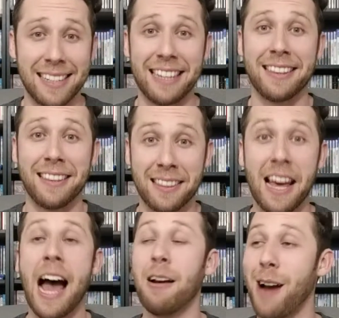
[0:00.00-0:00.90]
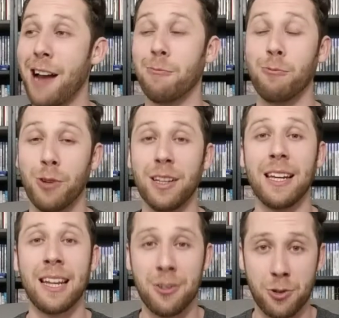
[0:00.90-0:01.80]
Like, I
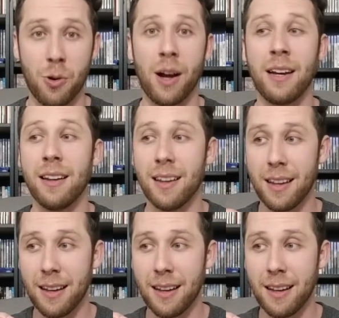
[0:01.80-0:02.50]
really enjoyed